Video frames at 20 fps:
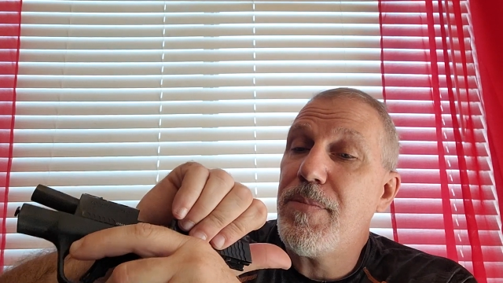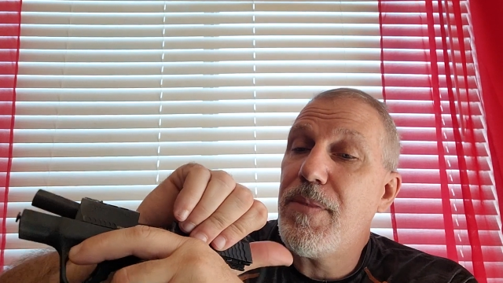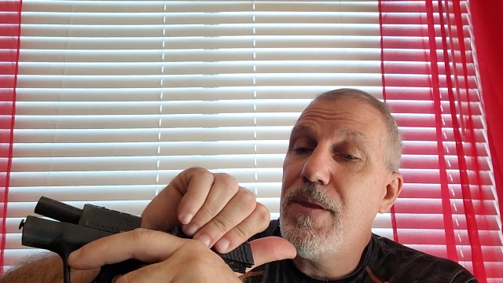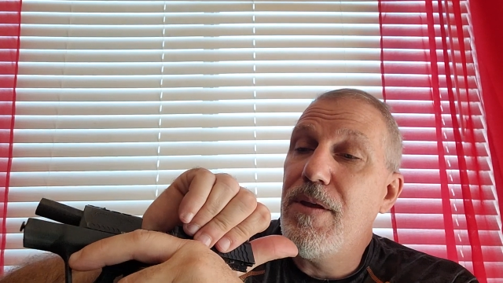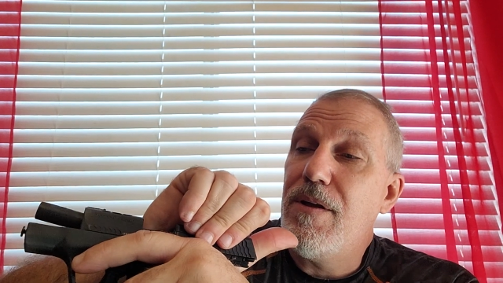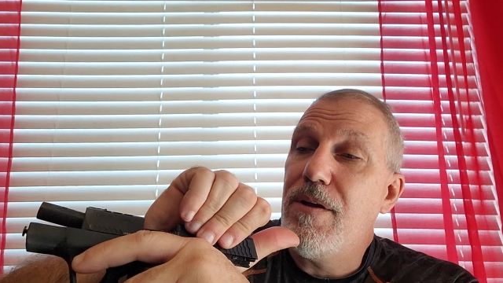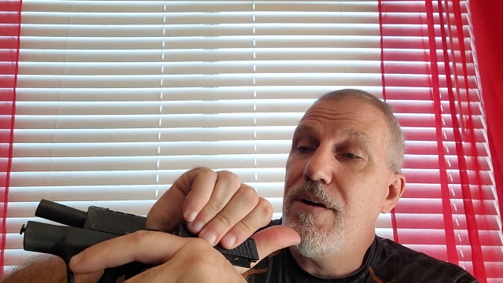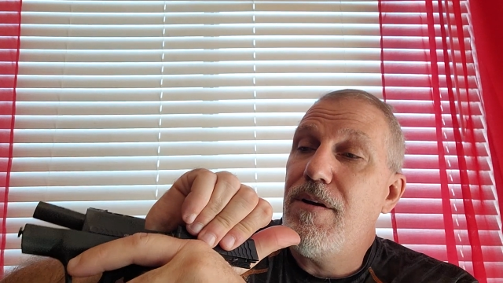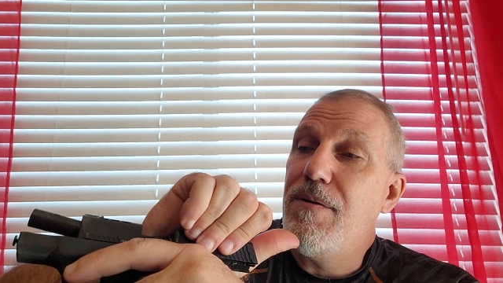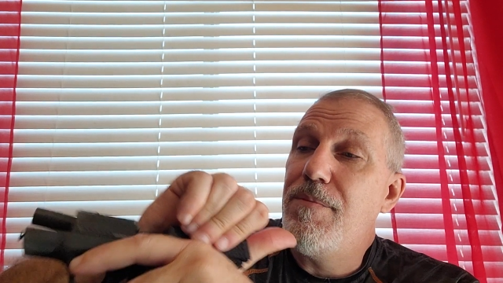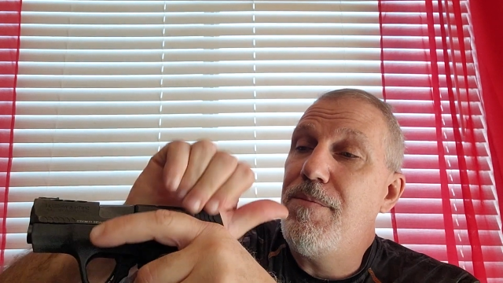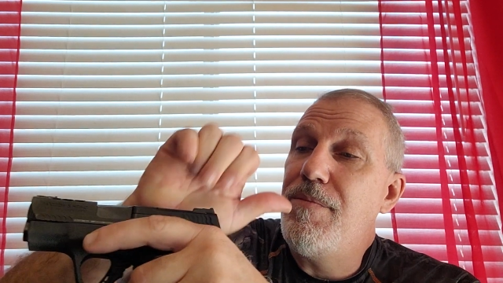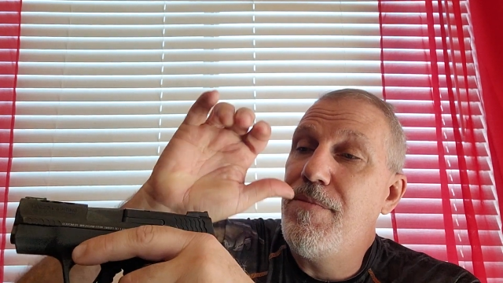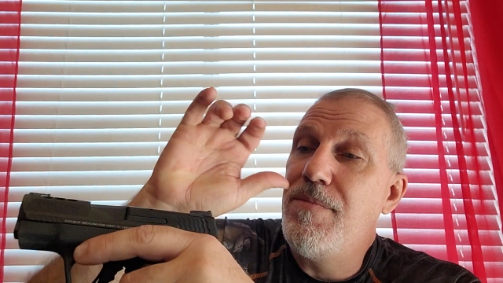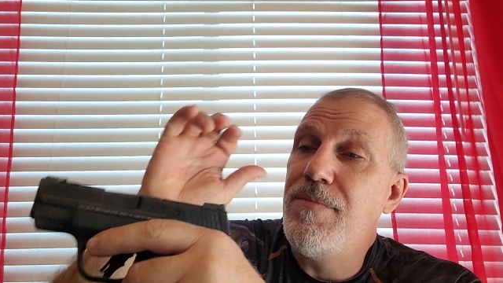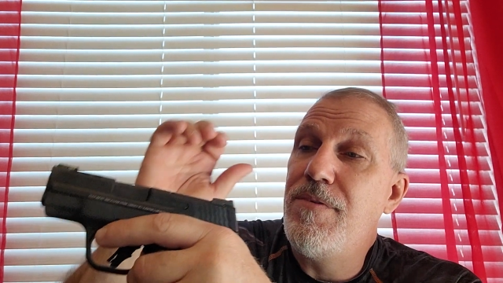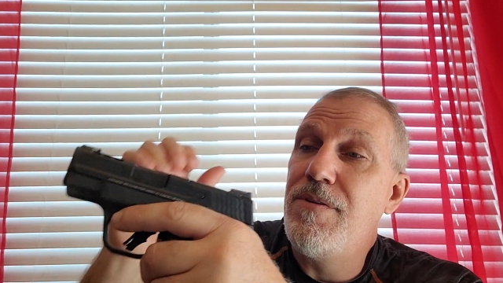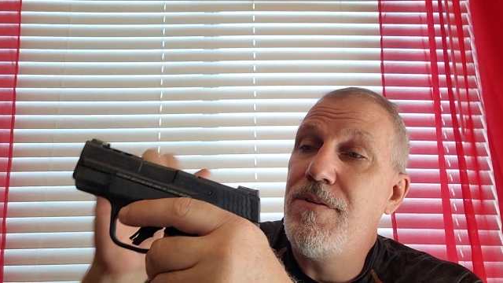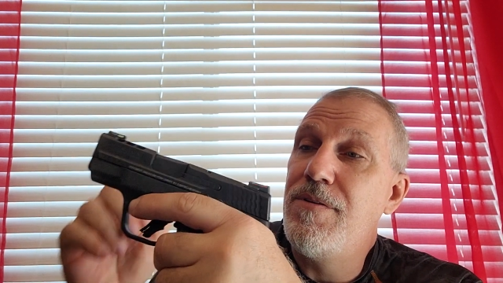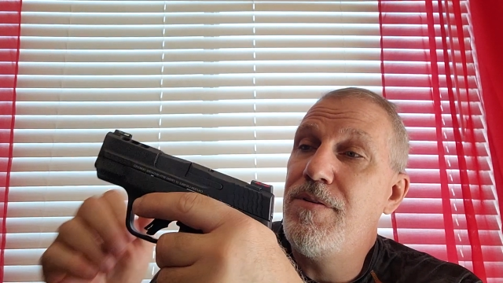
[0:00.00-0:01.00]

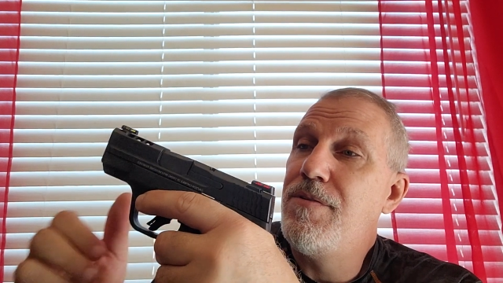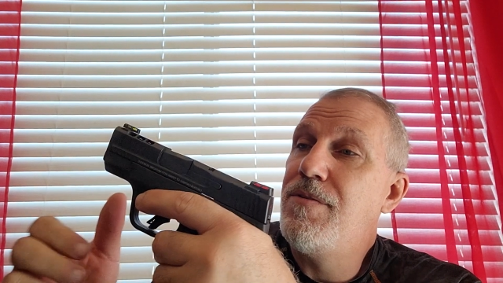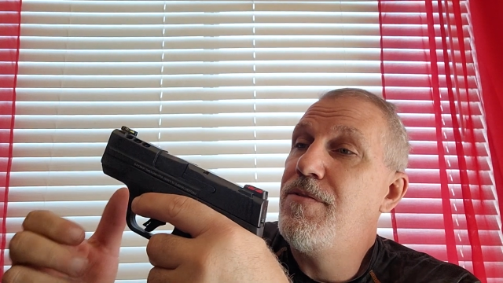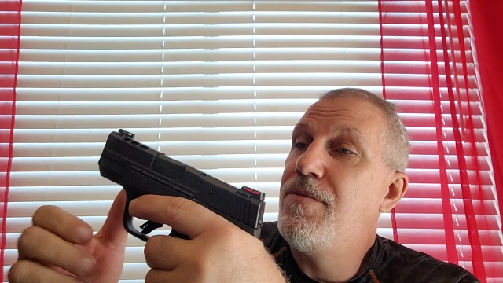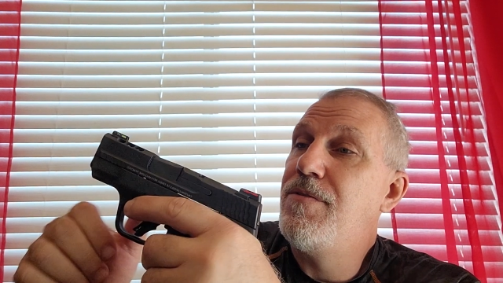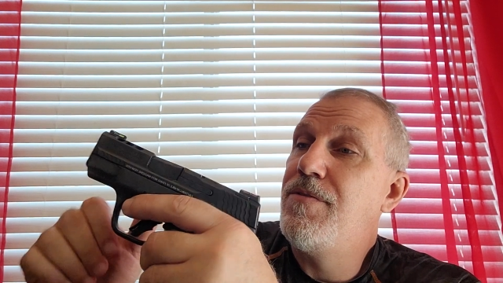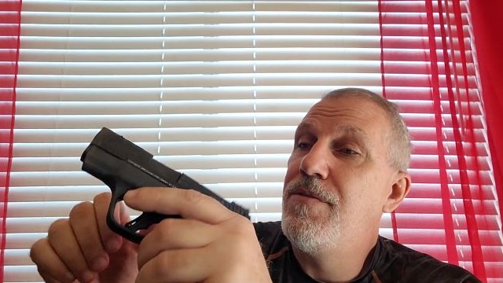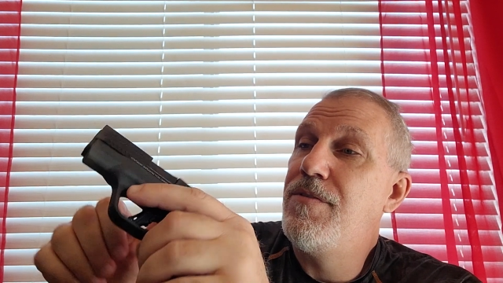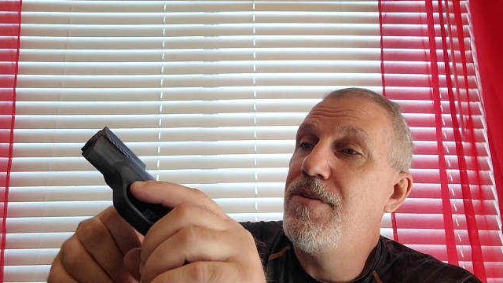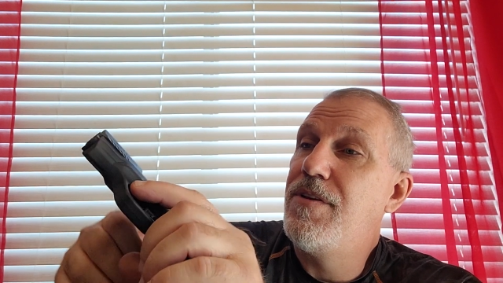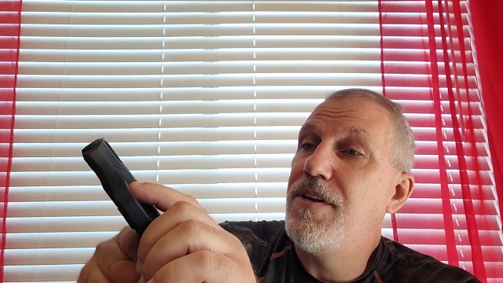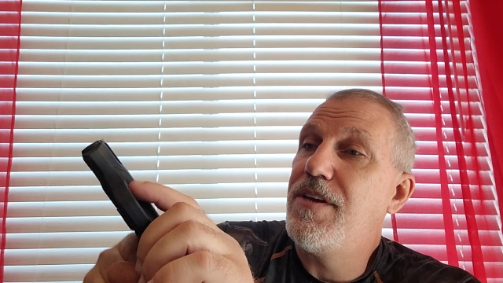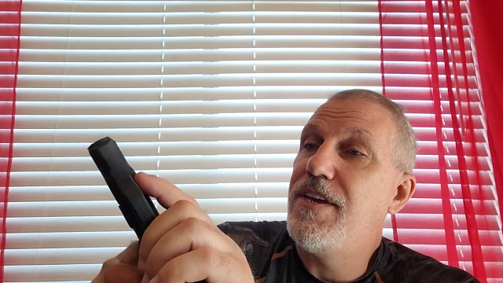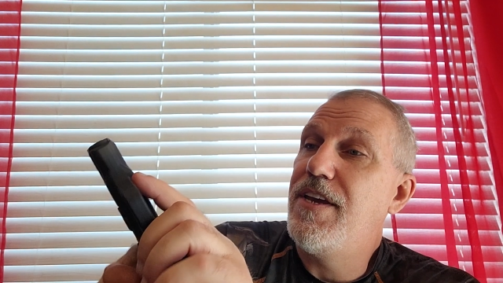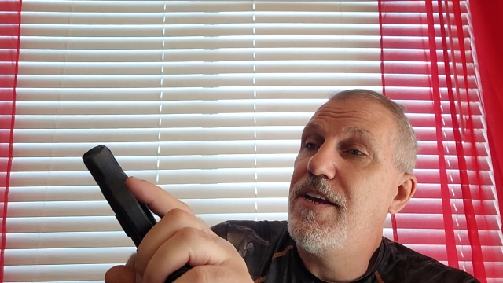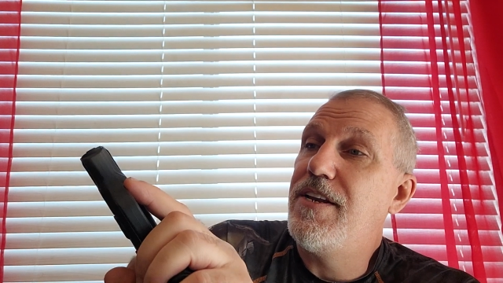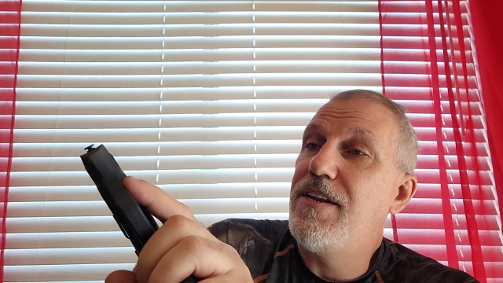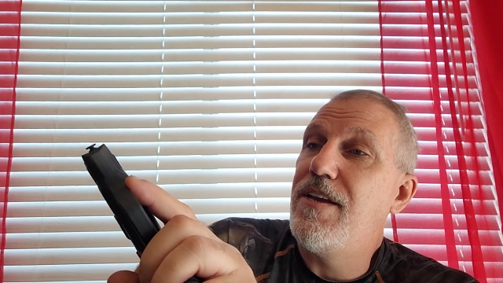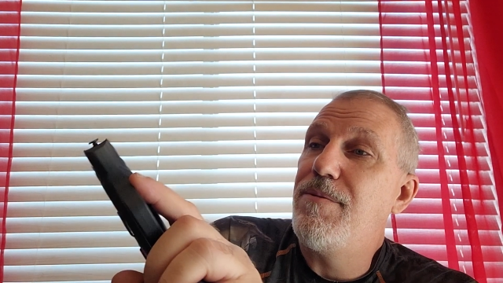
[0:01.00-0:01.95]
Again,